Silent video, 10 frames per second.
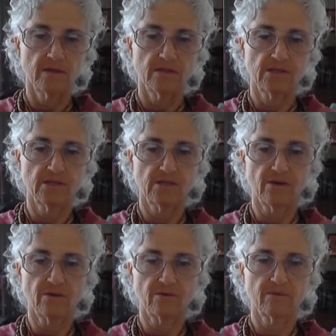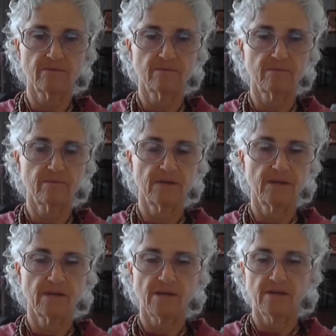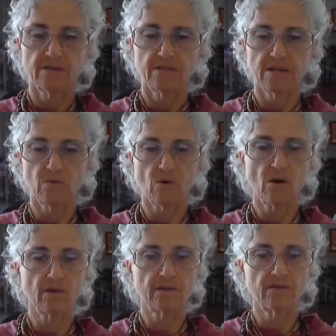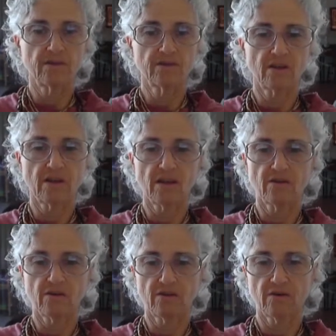So, say we're all in this together.